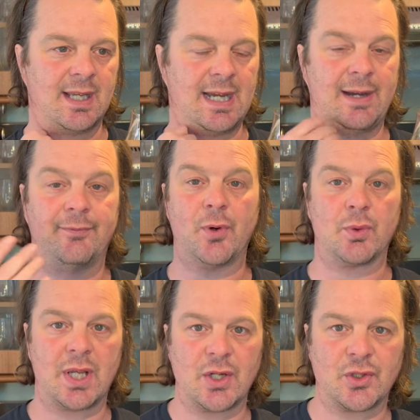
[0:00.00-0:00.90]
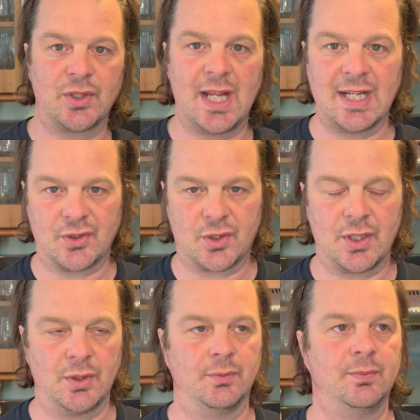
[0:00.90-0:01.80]
at Vocation HQ
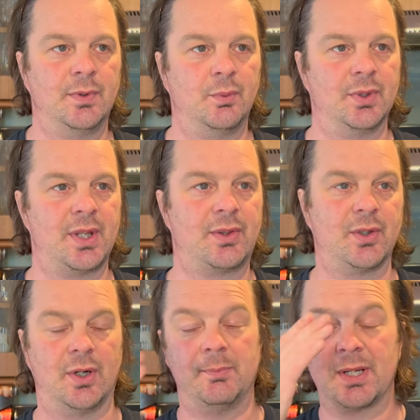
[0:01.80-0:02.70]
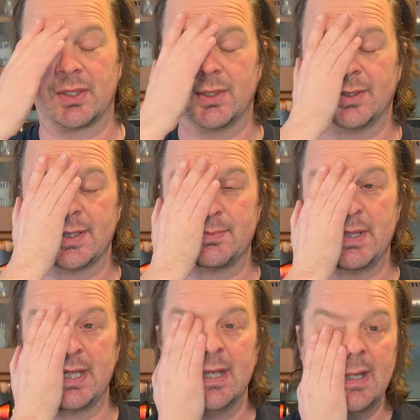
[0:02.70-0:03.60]
where they thought, oh my goodness
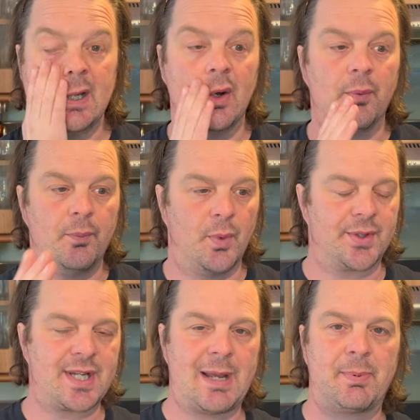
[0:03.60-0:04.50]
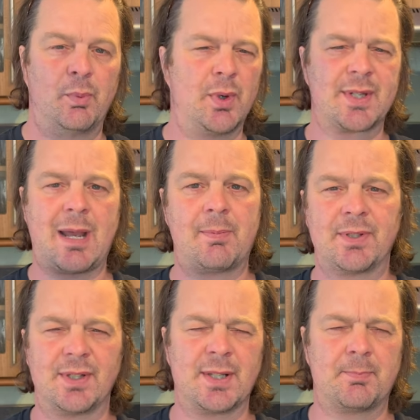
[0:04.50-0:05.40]
me, what's happened? What's
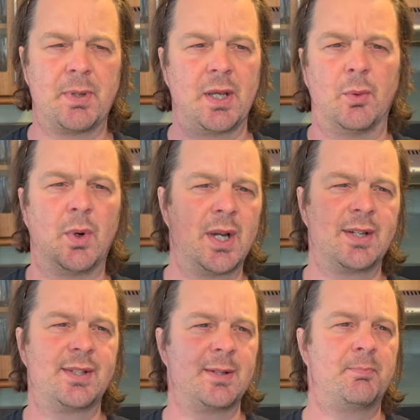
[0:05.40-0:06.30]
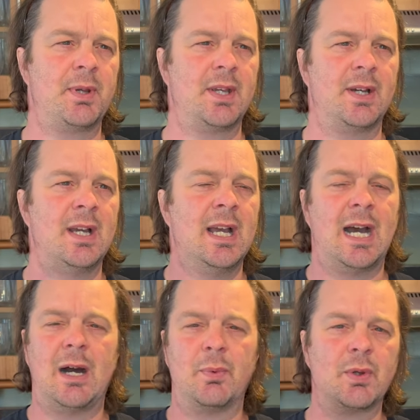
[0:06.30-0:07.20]
happened to this beer? Why is this beer?
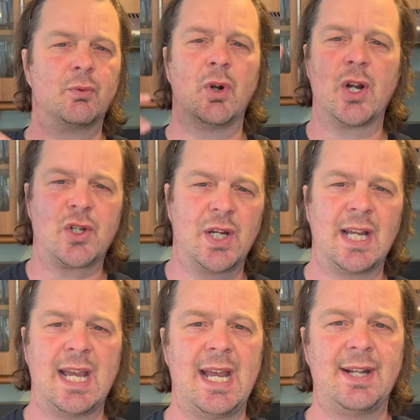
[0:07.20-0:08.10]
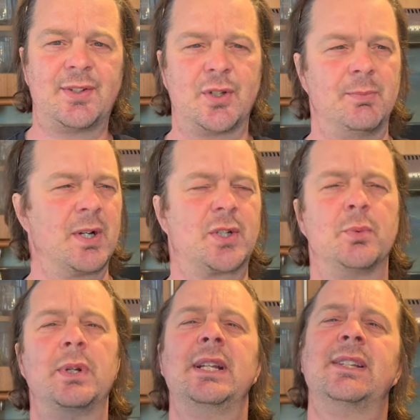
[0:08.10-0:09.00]
Are we rushing ahead too much? Do
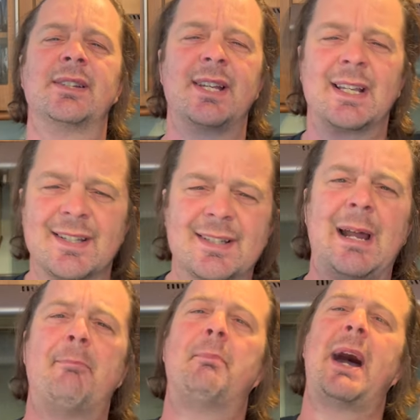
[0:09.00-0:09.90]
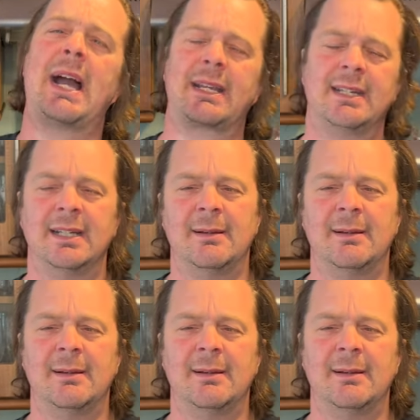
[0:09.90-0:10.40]
we need to take a step back?